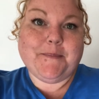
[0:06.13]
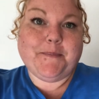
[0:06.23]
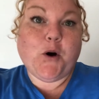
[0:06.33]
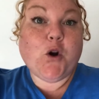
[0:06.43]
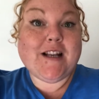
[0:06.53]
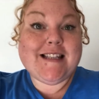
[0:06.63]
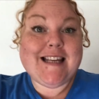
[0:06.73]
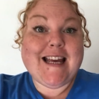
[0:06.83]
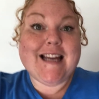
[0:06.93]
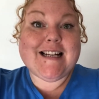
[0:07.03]

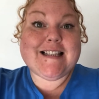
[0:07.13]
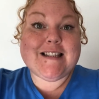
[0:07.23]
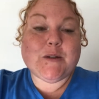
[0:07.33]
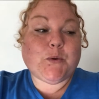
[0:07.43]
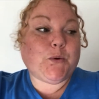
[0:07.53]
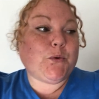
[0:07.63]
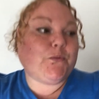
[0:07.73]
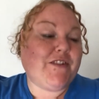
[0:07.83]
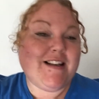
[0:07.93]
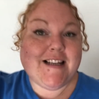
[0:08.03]
politics or
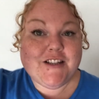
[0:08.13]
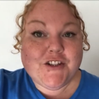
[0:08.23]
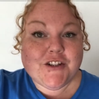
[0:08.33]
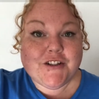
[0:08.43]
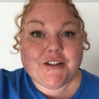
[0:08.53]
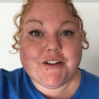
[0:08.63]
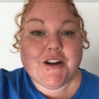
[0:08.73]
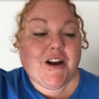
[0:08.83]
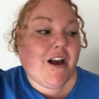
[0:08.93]
religion,